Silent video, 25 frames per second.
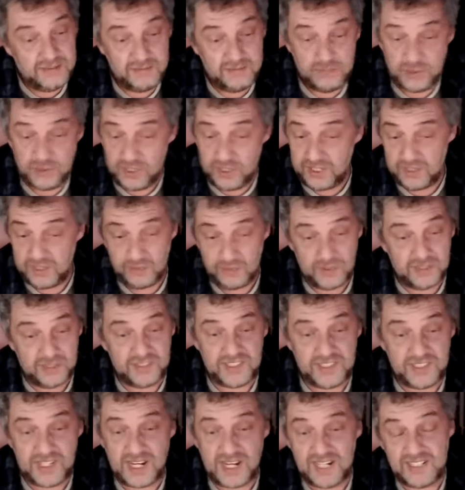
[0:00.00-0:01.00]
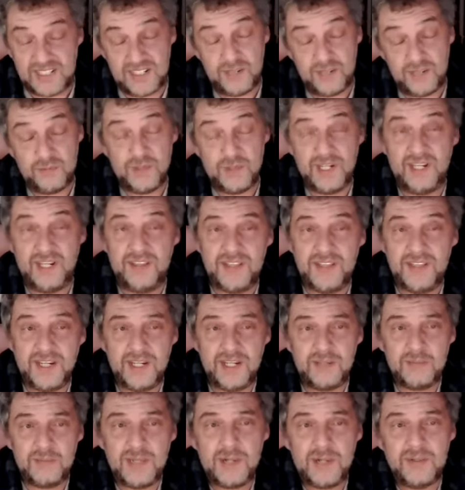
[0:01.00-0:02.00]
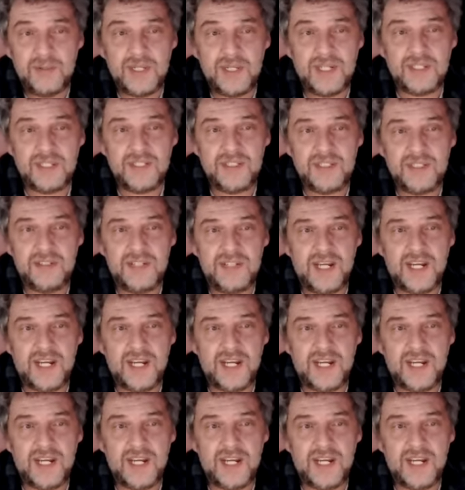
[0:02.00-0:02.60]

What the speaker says: Put it to one side, didn't really think about it.